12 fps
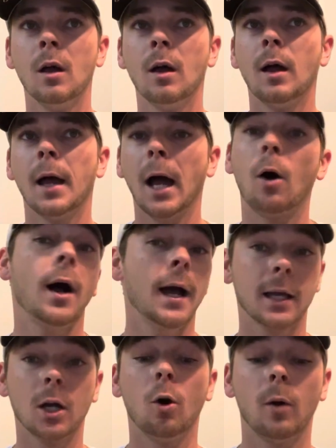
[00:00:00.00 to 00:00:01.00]
I
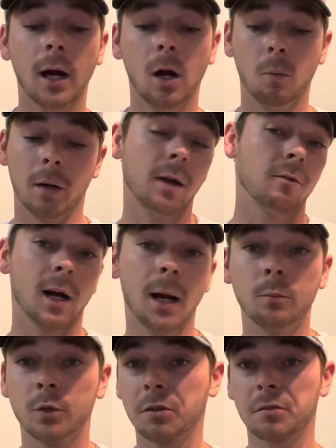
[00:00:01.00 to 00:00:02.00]
go out whenever
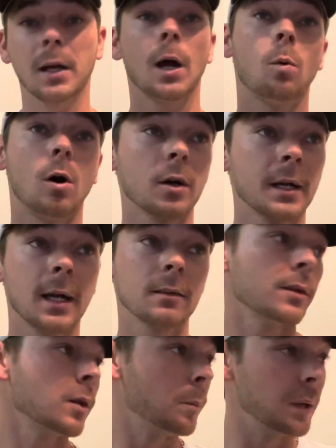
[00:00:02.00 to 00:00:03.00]
I'm just now walking out
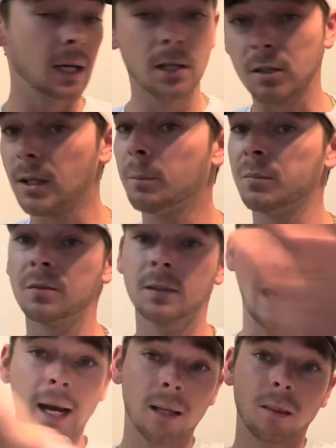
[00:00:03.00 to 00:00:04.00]
to the beach and I'm
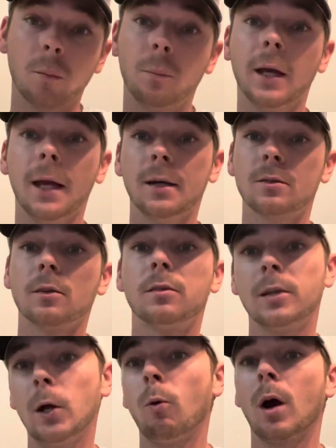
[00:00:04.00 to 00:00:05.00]
scanning the beach to
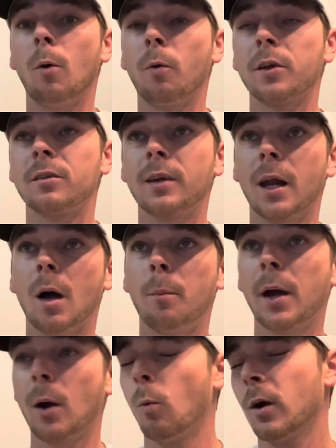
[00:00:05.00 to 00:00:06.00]
see where I want to set up
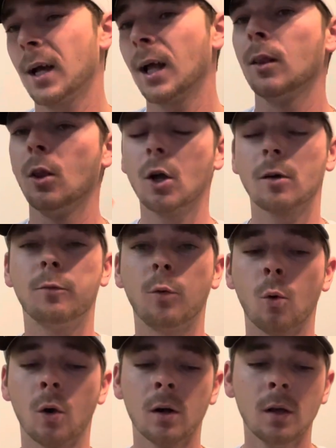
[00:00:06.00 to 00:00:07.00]
at, what I look
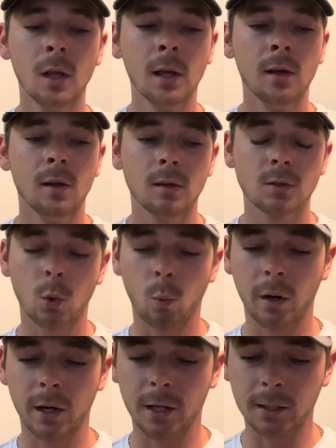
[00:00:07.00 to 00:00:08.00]
for to
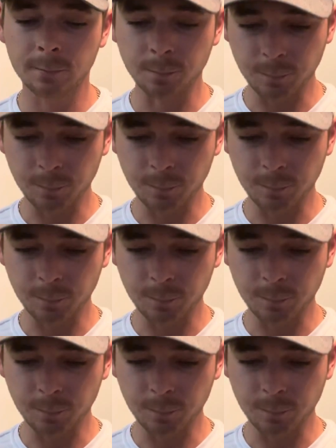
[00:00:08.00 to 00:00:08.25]
where